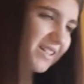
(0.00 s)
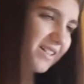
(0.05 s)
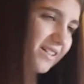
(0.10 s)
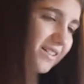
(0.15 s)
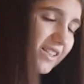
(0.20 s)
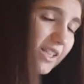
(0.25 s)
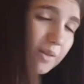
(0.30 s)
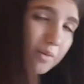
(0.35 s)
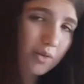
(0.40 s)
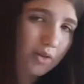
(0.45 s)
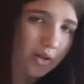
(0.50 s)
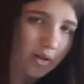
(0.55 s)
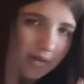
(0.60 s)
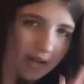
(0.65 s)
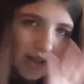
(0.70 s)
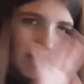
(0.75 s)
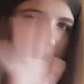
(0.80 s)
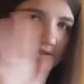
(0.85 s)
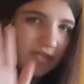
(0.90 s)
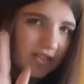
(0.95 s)
This was all
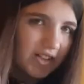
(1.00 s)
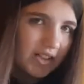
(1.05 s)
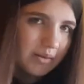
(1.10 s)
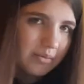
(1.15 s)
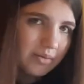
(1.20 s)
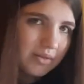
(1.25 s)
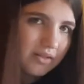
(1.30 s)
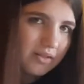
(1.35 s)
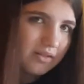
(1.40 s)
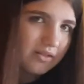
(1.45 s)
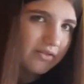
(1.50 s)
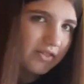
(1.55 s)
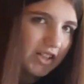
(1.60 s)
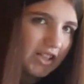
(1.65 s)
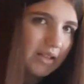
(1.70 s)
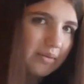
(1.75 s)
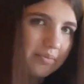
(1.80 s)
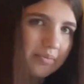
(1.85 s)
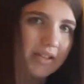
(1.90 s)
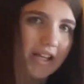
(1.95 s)
like Philip.
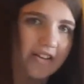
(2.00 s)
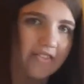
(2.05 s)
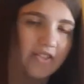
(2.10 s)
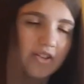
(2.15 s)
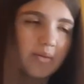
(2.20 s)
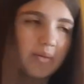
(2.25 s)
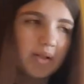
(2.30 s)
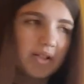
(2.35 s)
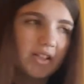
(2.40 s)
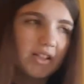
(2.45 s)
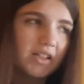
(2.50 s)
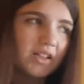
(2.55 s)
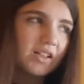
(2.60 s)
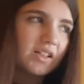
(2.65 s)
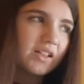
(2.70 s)
Philip gave her the money.